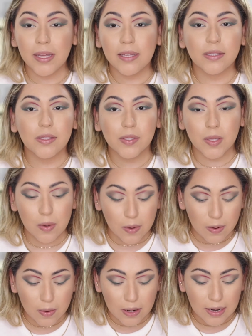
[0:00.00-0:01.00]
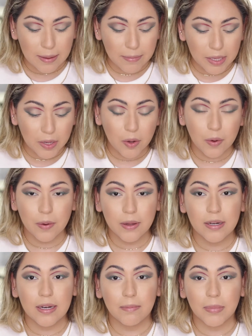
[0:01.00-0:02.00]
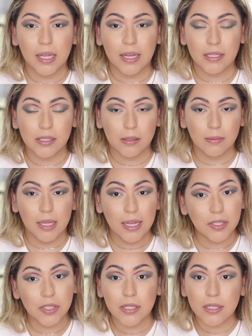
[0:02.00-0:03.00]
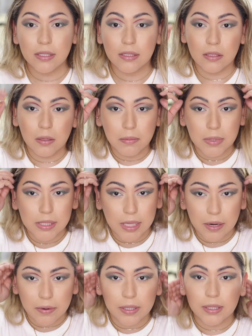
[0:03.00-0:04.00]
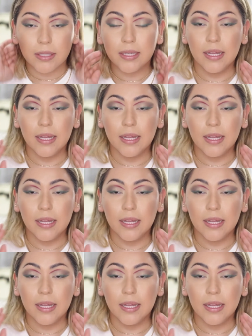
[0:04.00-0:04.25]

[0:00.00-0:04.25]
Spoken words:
So let me go and apply some lashes, some mascara,